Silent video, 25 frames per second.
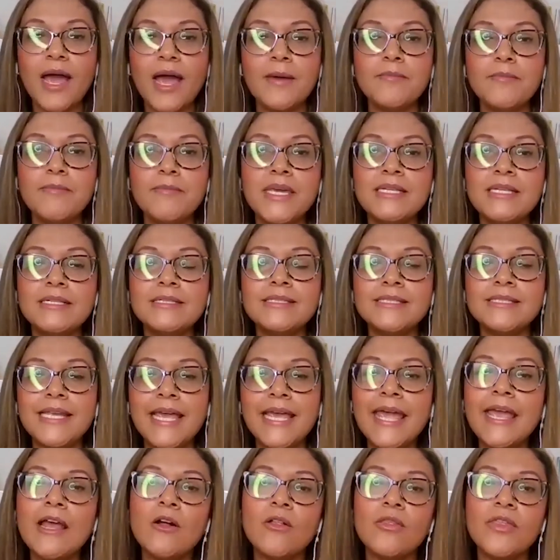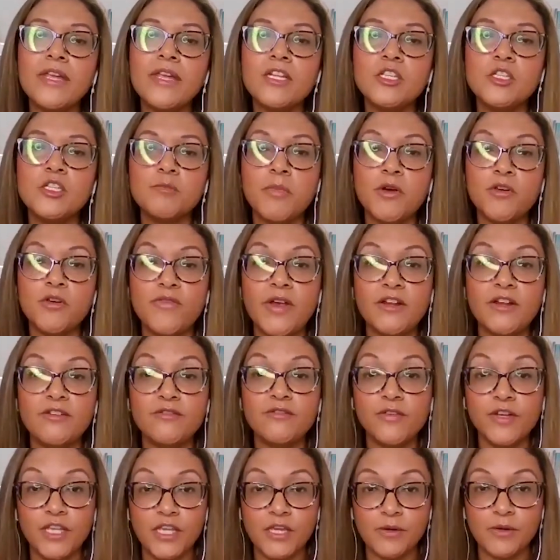I mean scale that is perfect
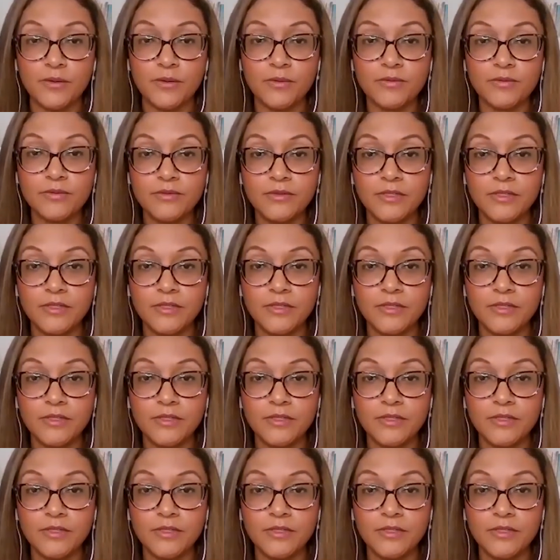for you,